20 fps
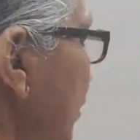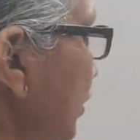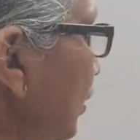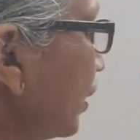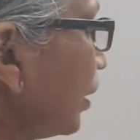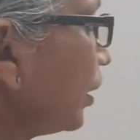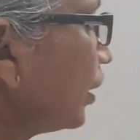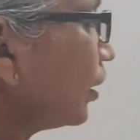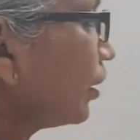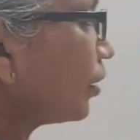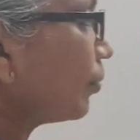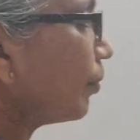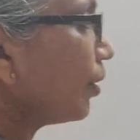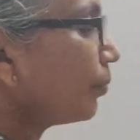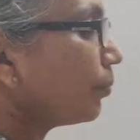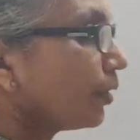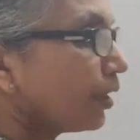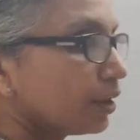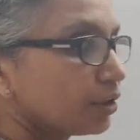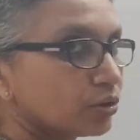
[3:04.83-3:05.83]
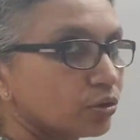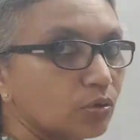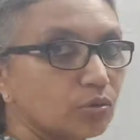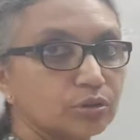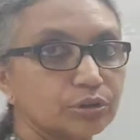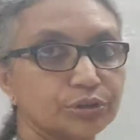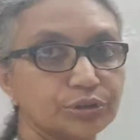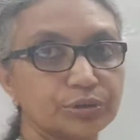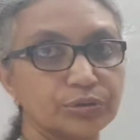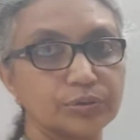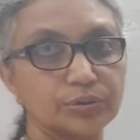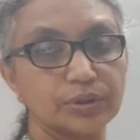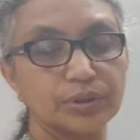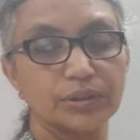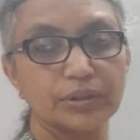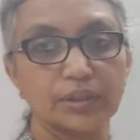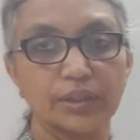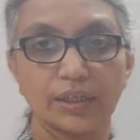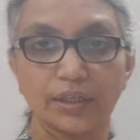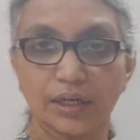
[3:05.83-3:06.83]
See, remember I told you
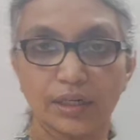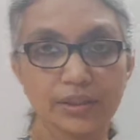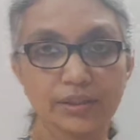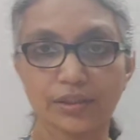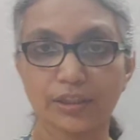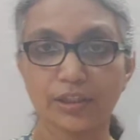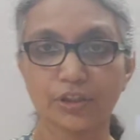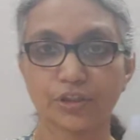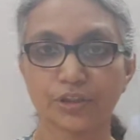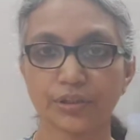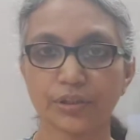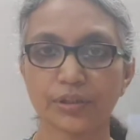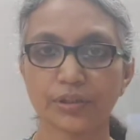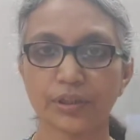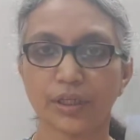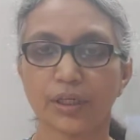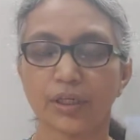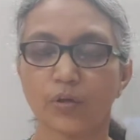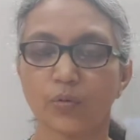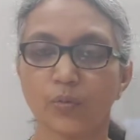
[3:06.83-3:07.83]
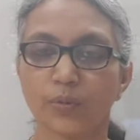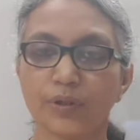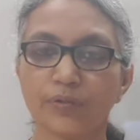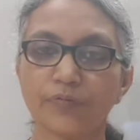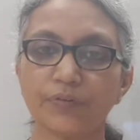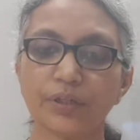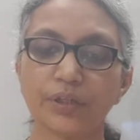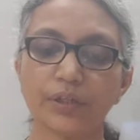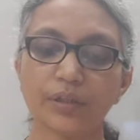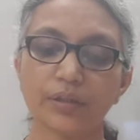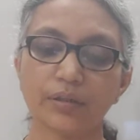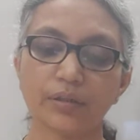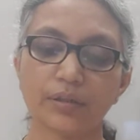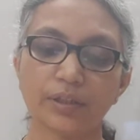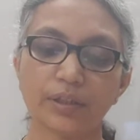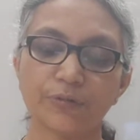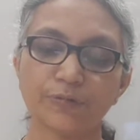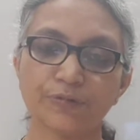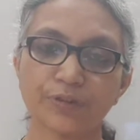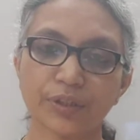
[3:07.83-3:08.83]
in the last session, when we
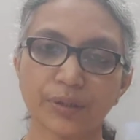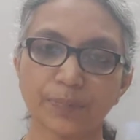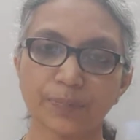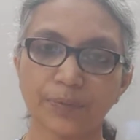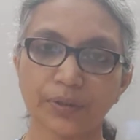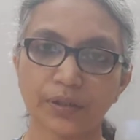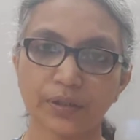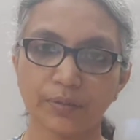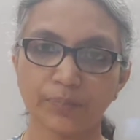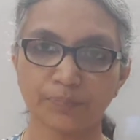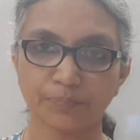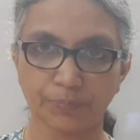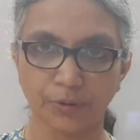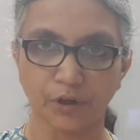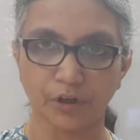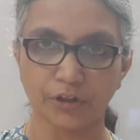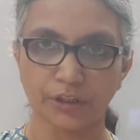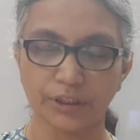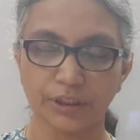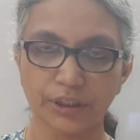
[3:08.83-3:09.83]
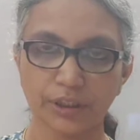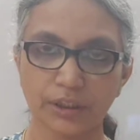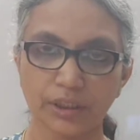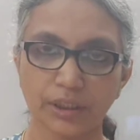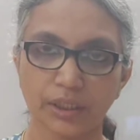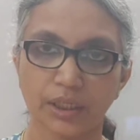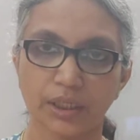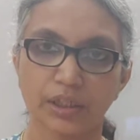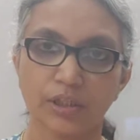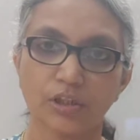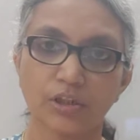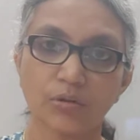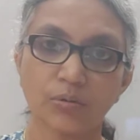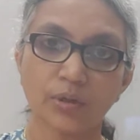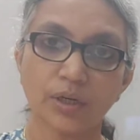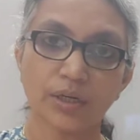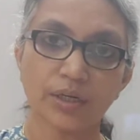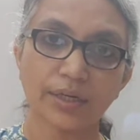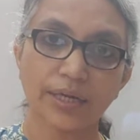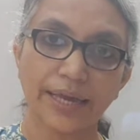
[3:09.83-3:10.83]
lift up a body, you
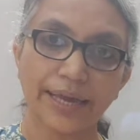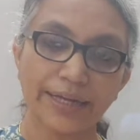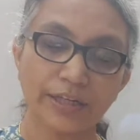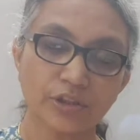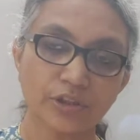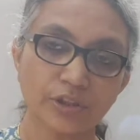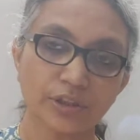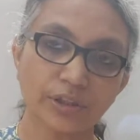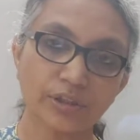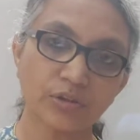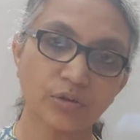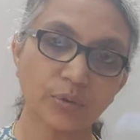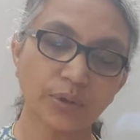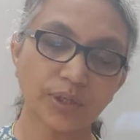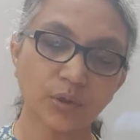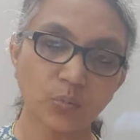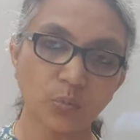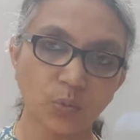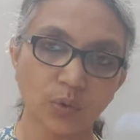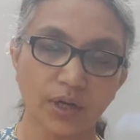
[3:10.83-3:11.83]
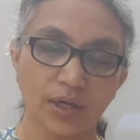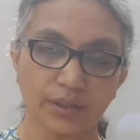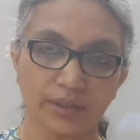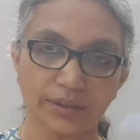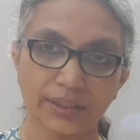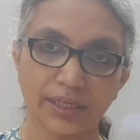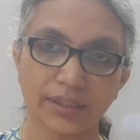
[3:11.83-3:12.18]
are actually doing work.